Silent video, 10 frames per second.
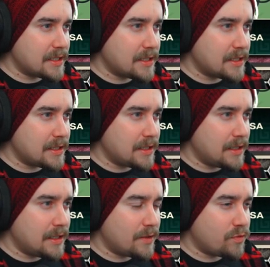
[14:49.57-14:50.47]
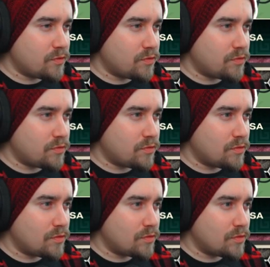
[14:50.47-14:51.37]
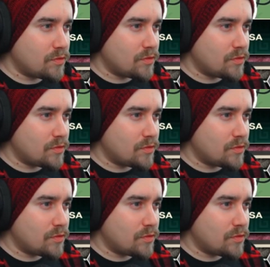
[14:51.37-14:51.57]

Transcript: Nobody speaks.